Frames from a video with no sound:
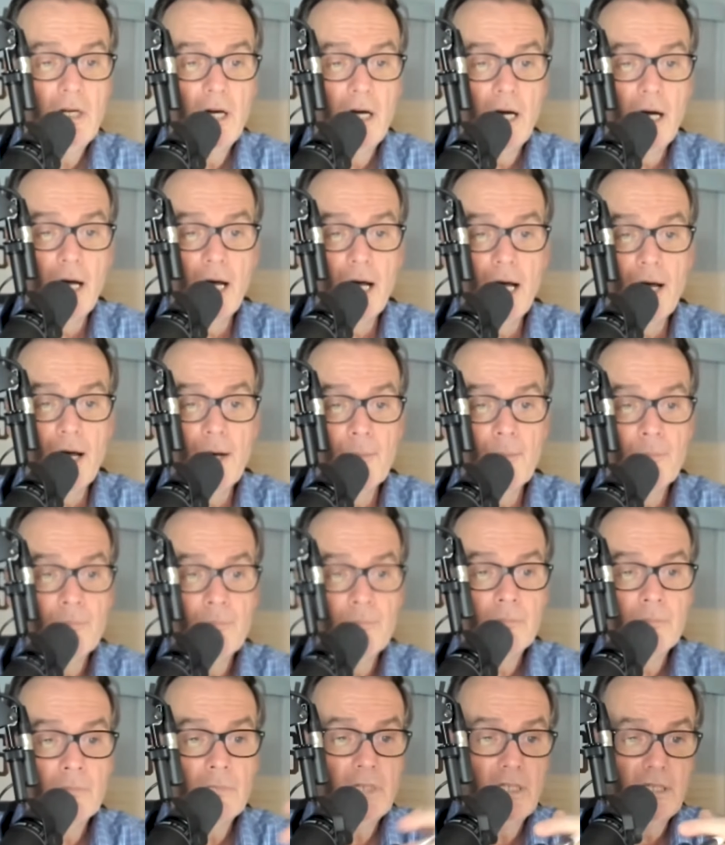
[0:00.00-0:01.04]

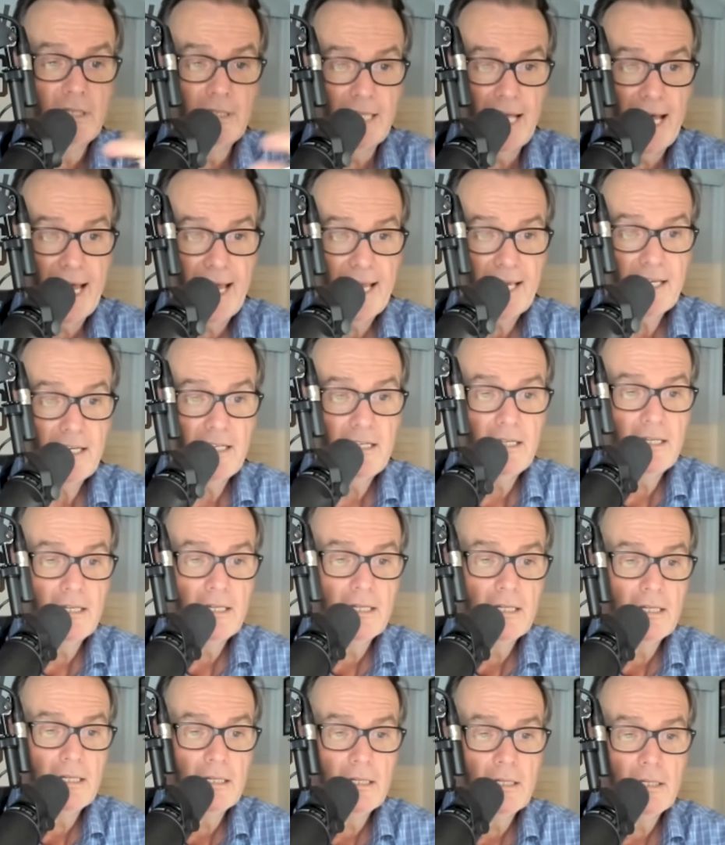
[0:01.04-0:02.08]
like
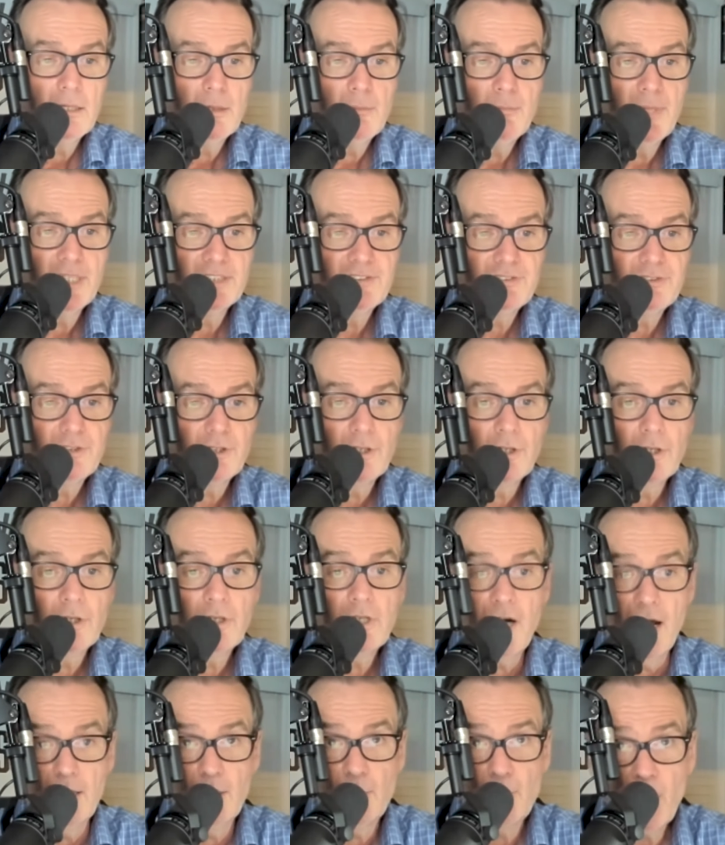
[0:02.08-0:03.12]
Mr.
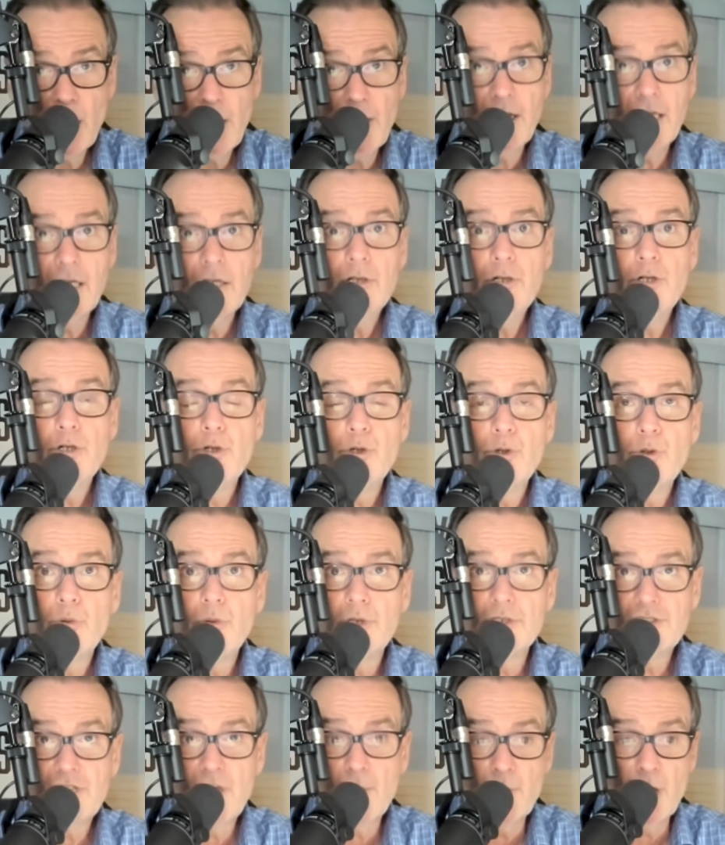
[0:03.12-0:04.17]
Kyler Murray, who
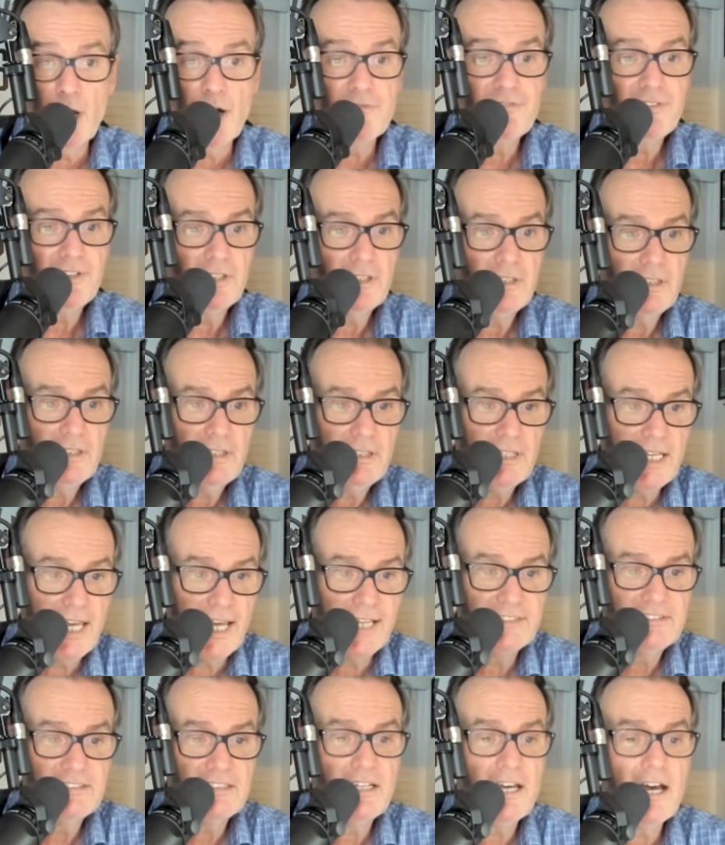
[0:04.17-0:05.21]
was coming off in the
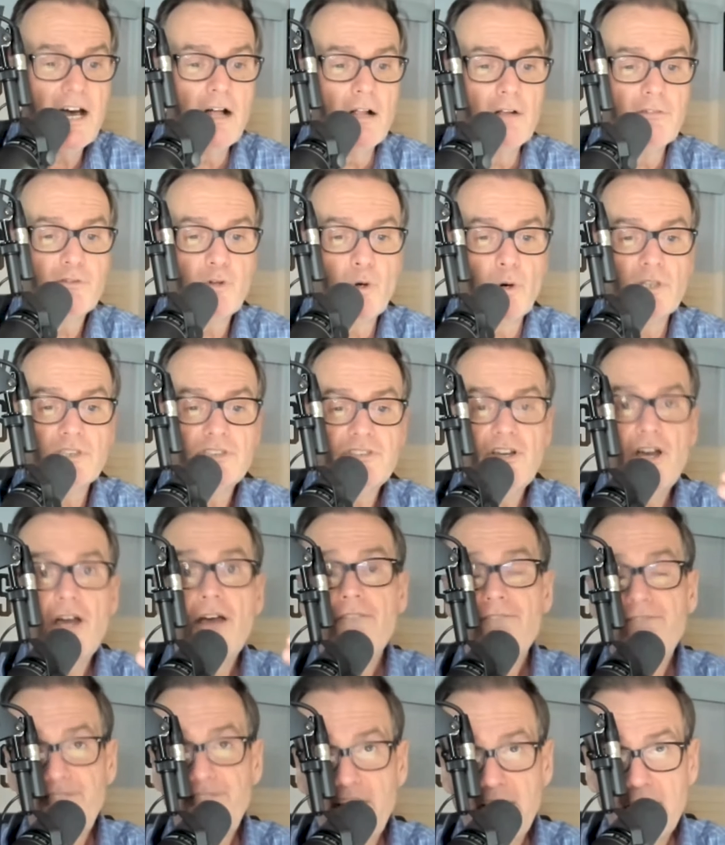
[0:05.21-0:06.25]
ACL, of course.
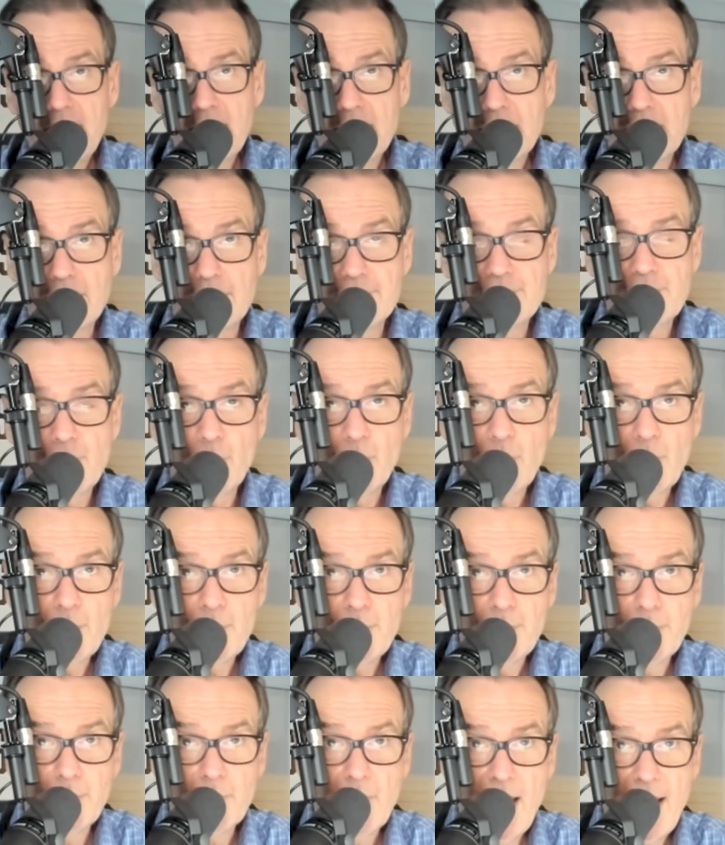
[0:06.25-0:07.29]
Fields only
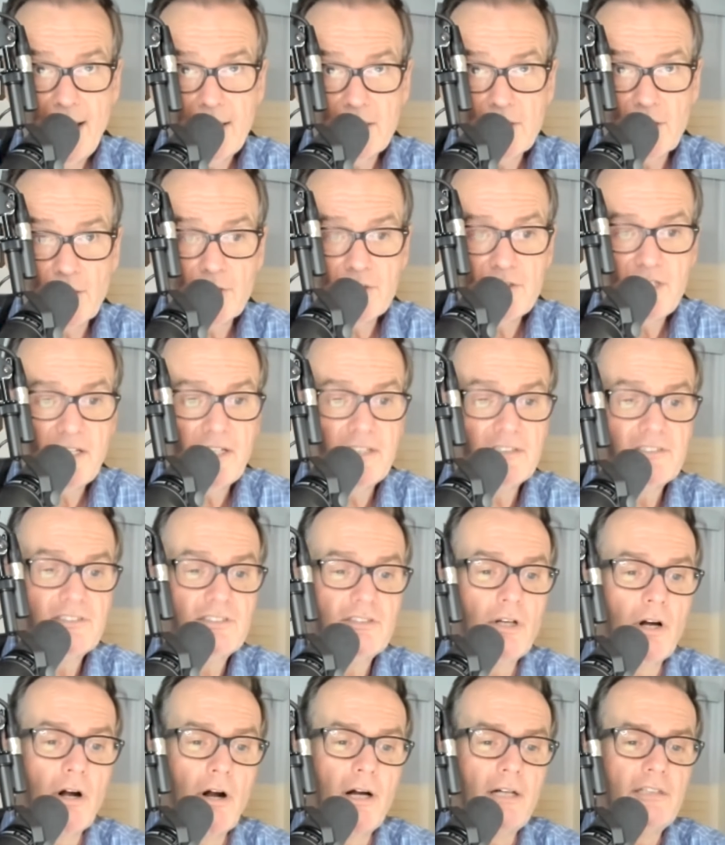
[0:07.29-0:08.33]
had 13
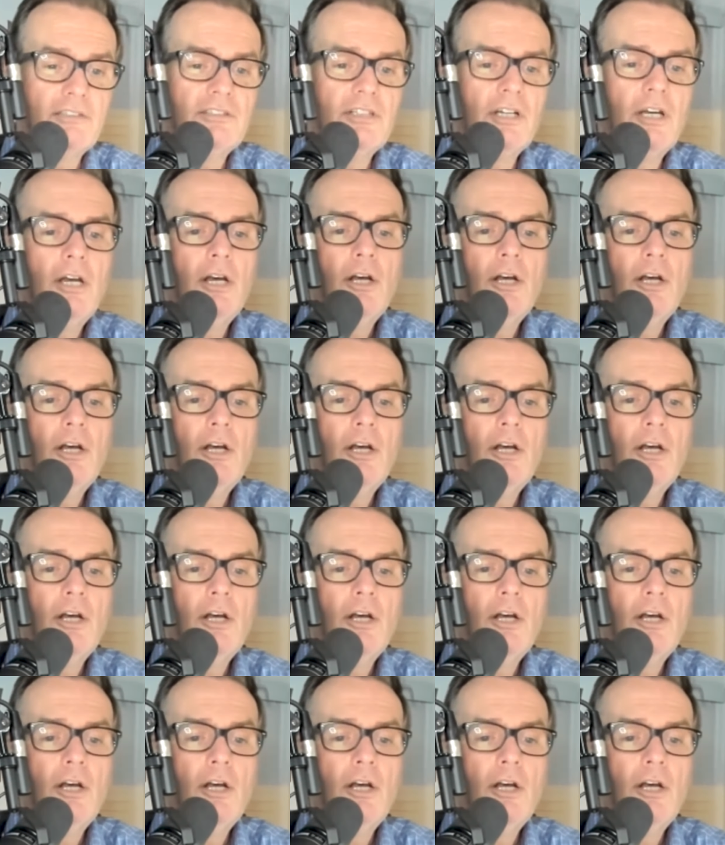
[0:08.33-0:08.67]
starts.